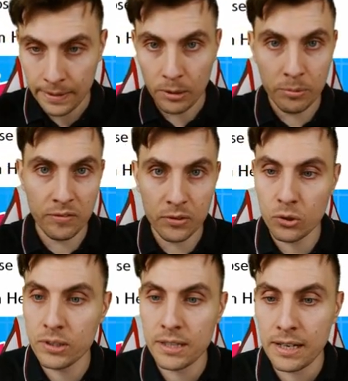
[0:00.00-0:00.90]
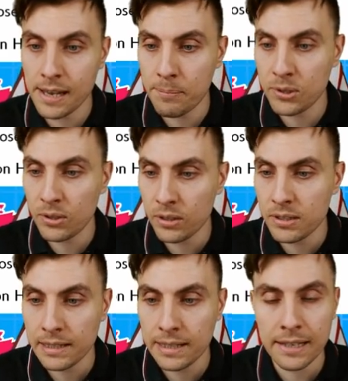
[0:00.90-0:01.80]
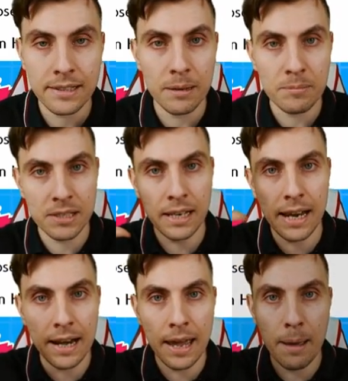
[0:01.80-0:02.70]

Hope you've enjoyed today's episode. Until next time, see you later.